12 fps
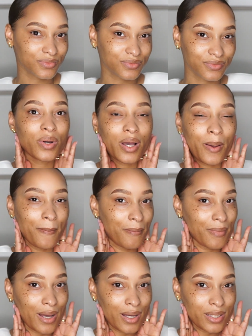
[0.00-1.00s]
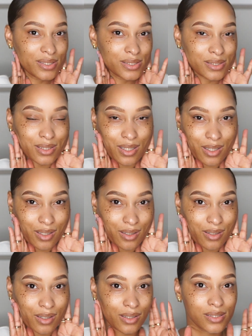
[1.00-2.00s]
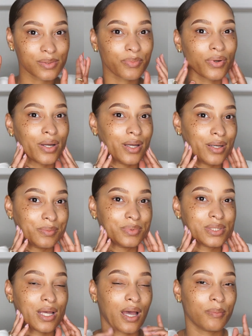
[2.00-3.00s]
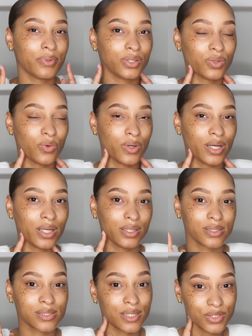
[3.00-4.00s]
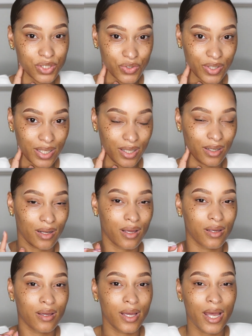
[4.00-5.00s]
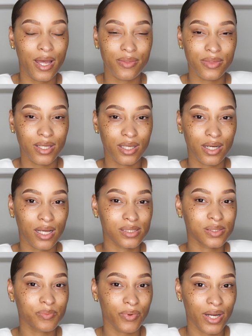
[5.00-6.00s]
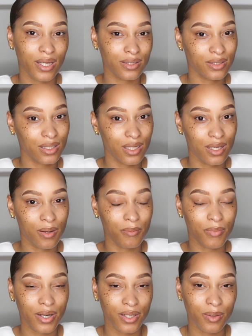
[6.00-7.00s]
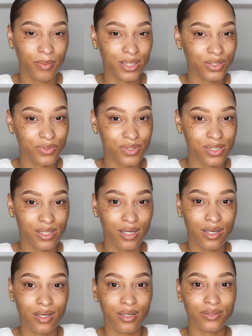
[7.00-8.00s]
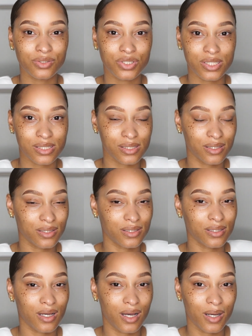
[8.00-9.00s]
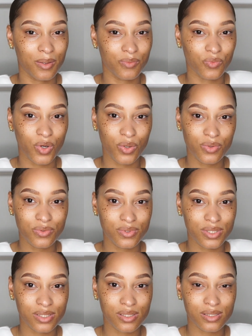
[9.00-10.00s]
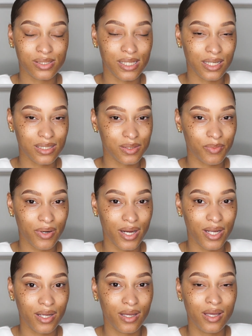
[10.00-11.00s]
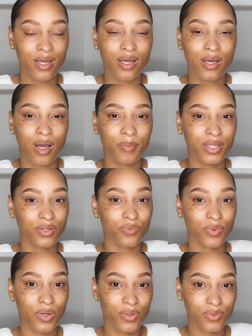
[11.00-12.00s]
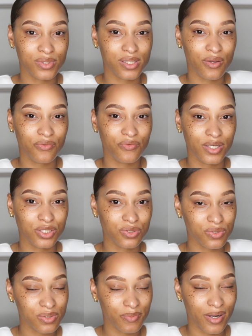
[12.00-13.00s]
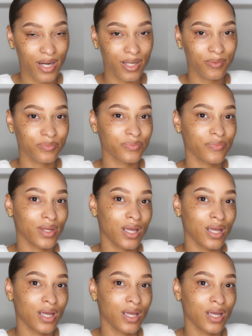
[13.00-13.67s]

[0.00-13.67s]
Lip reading: So my skin is prepped. I put on sunscreen and then I sprayed the Mario Banduska, just the rose setting spray. The rose facial spray.